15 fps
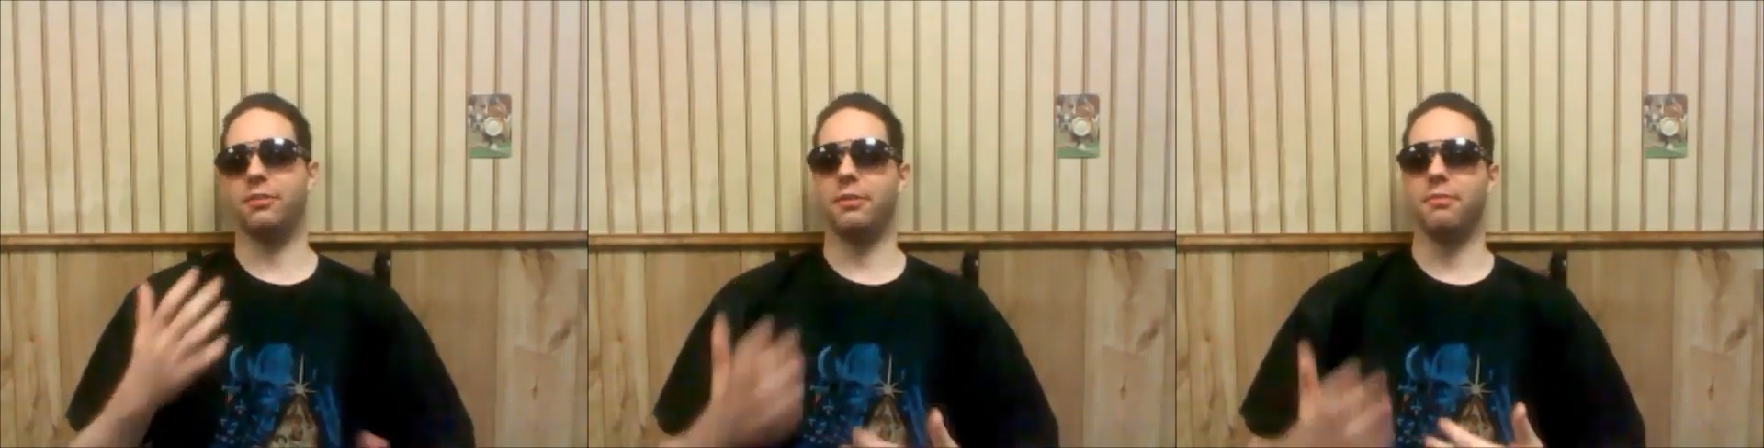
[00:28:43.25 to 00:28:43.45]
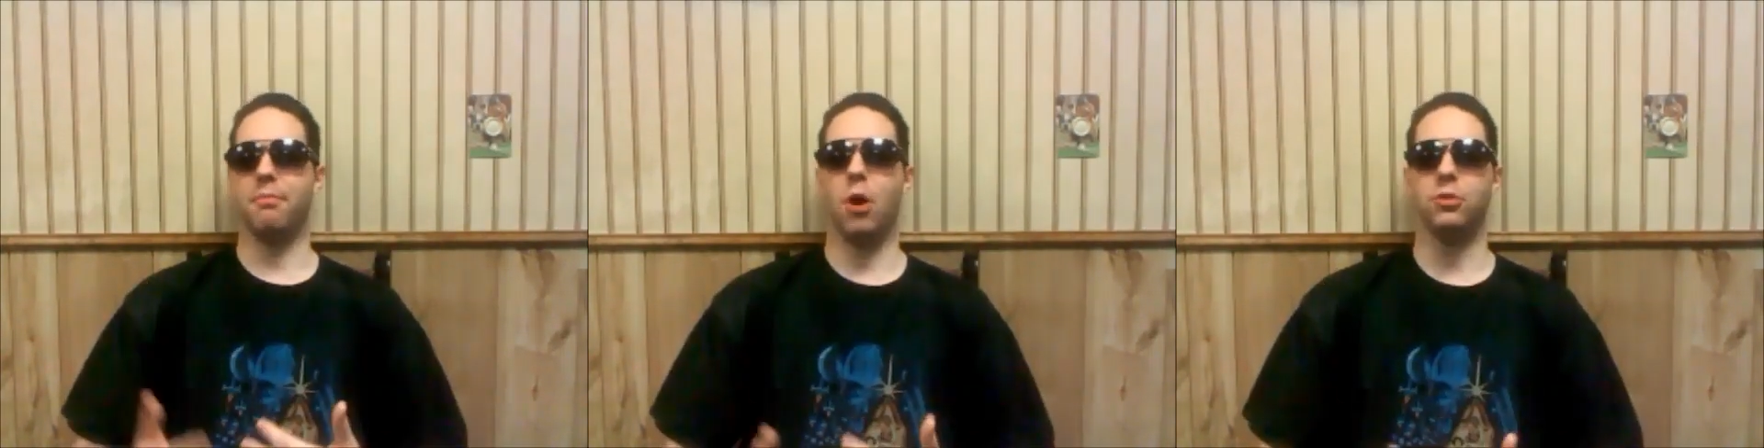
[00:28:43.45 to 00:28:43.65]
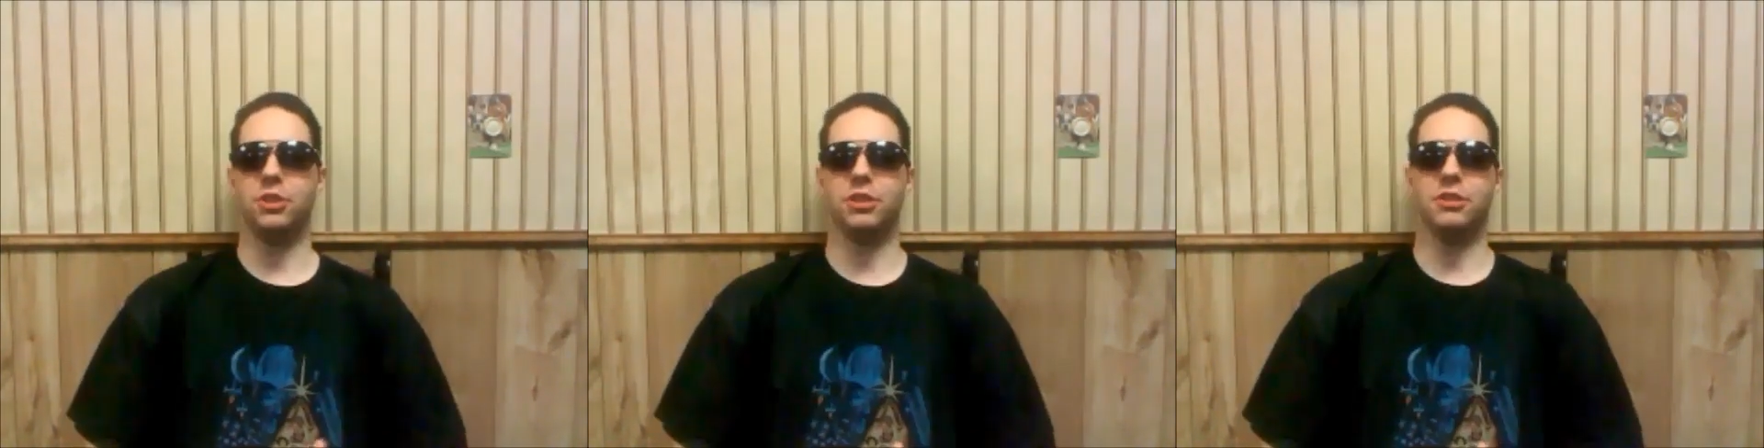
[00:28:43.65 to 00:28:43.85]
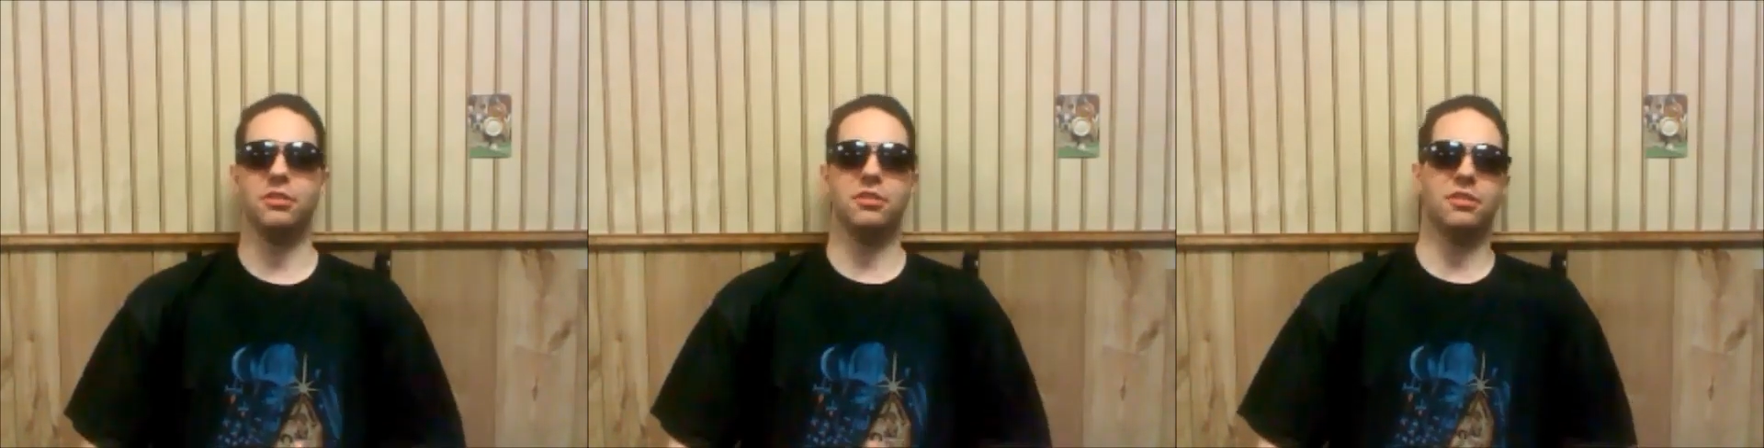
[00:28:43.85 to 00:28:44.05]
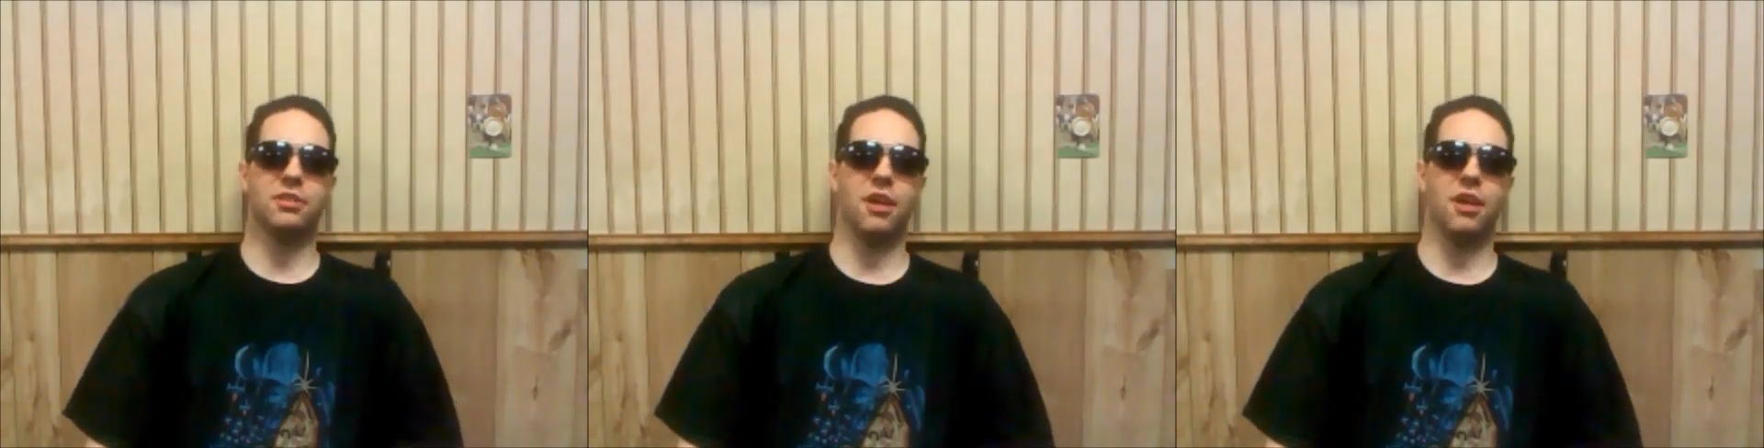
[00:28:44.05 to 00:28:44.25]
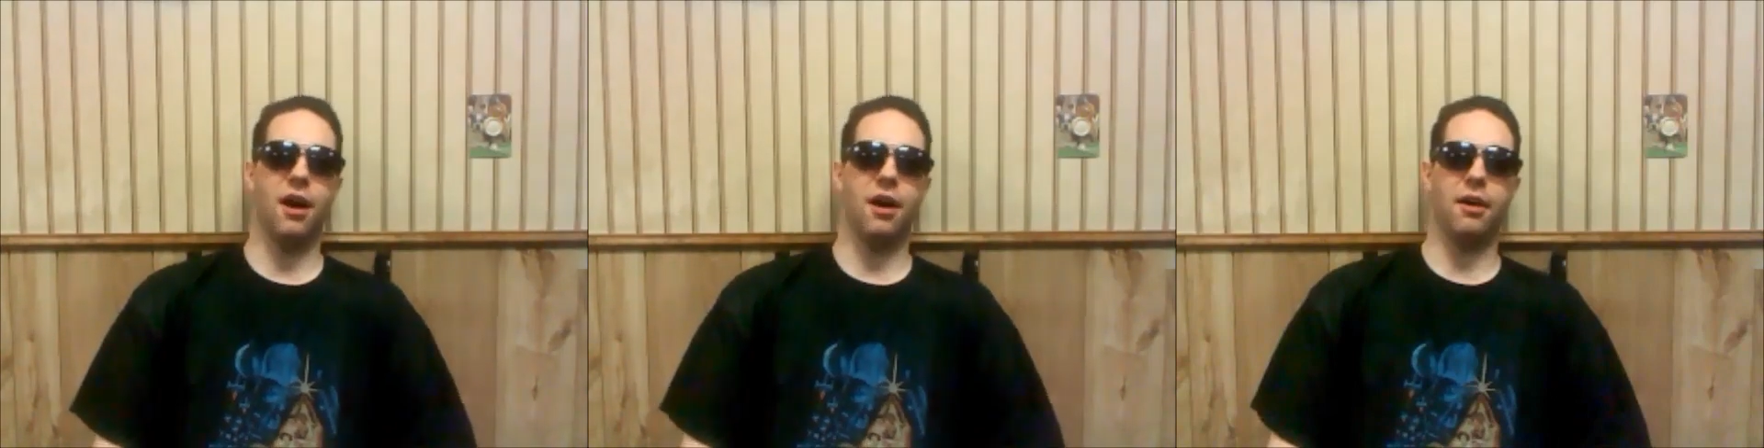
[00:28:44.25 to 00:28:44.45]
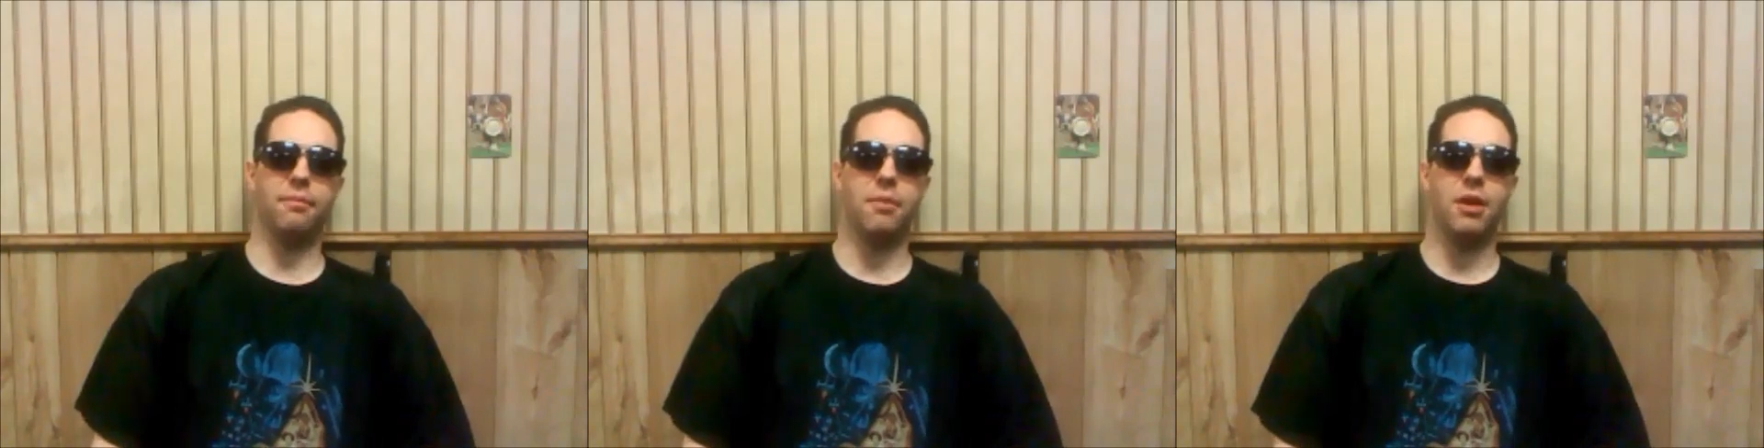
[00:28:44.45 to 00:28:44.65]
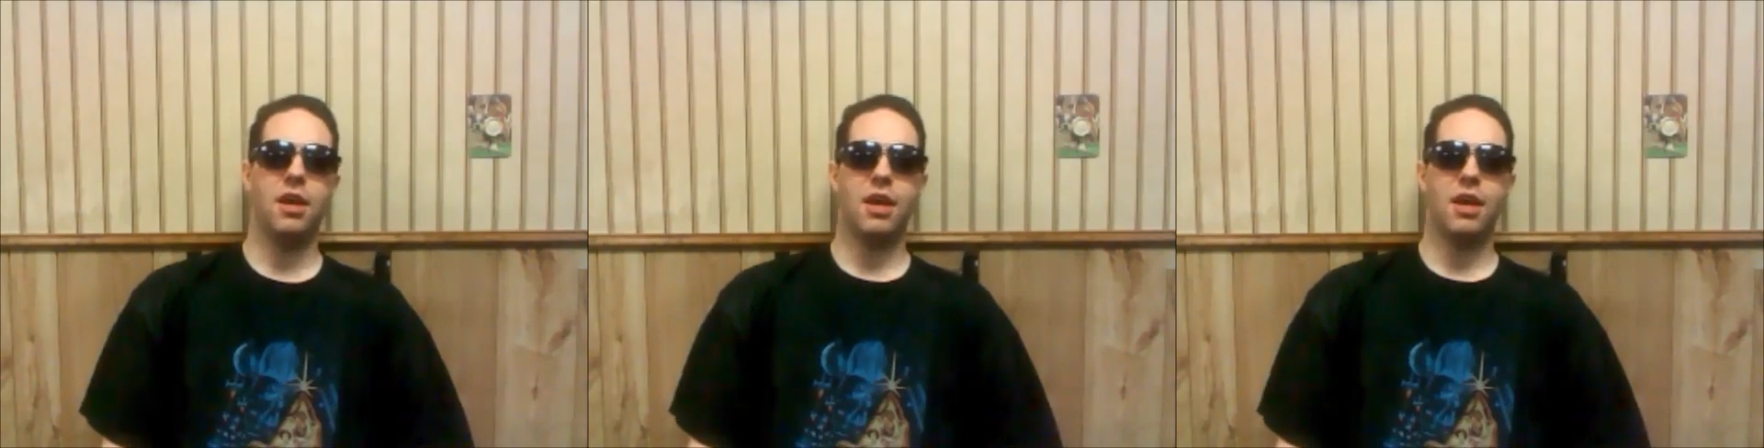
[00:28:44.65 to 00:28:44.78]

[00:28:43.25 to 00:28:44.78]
of emotions. Um,